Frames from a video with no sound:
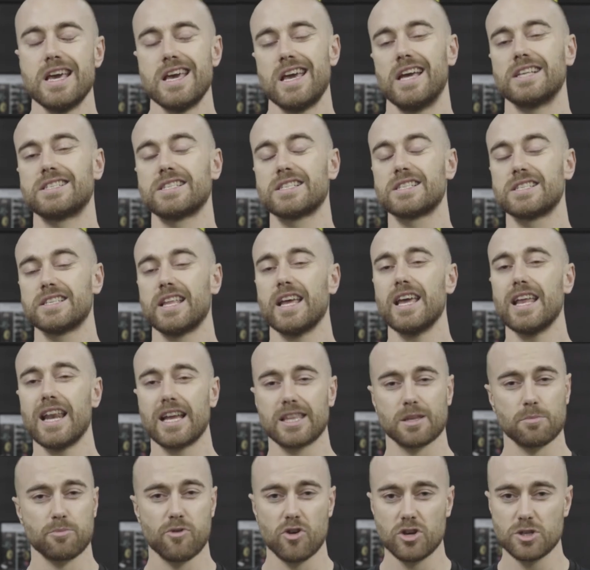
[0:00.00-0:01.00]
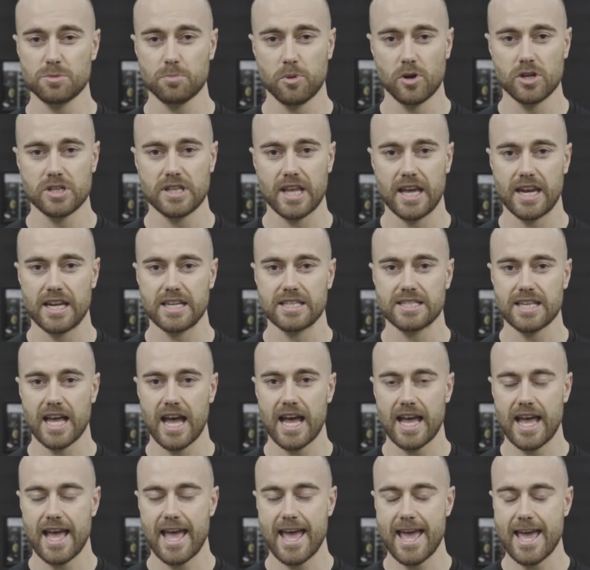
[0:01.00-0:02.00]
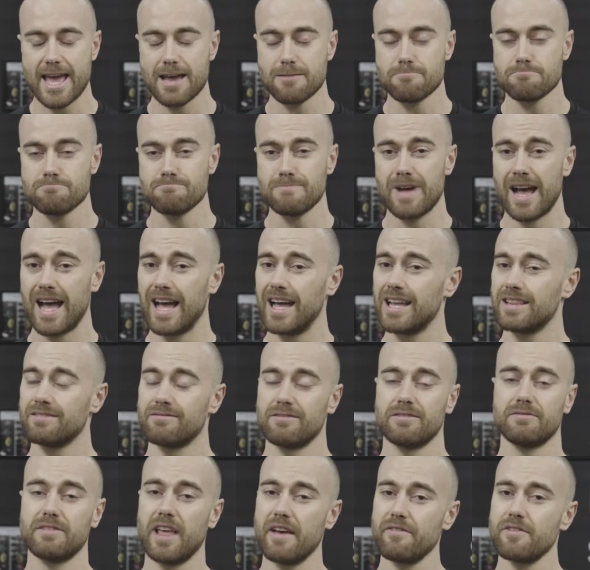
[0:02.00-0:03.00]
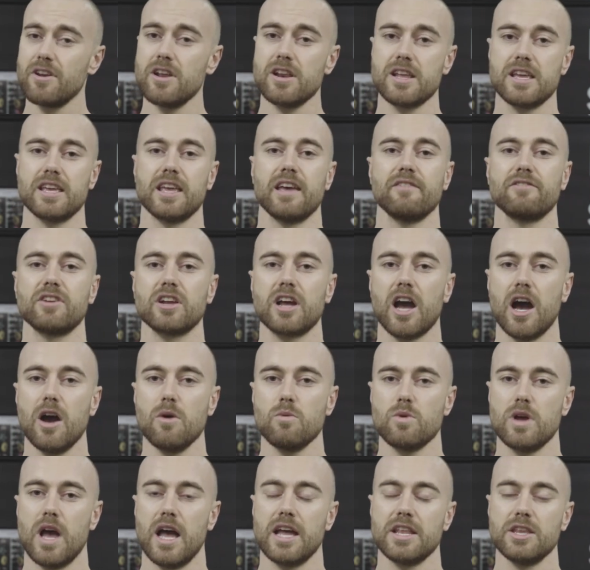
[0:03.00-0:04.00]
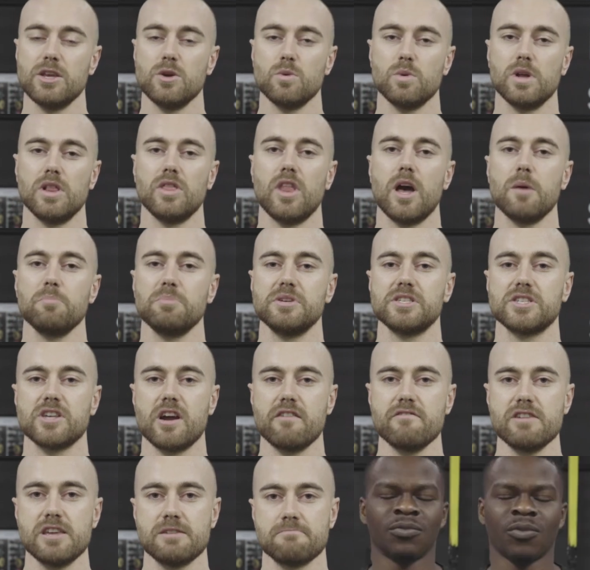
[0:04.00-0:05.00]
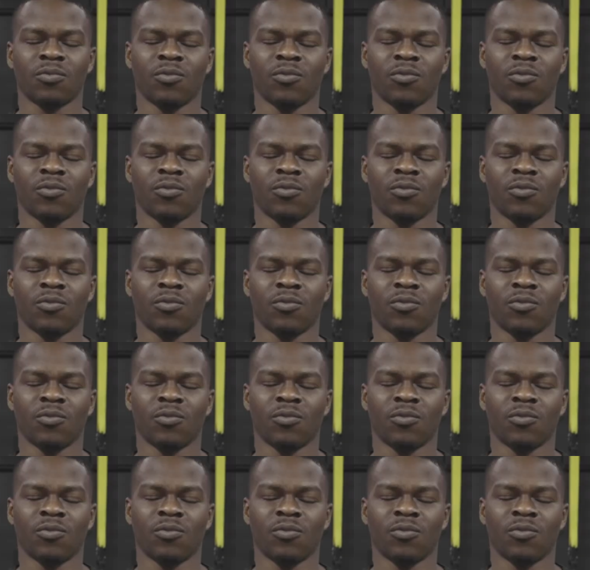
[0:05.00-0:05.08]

It's a steal at the price point that it's at, um, and definitely give it a go, and you will not be sorry.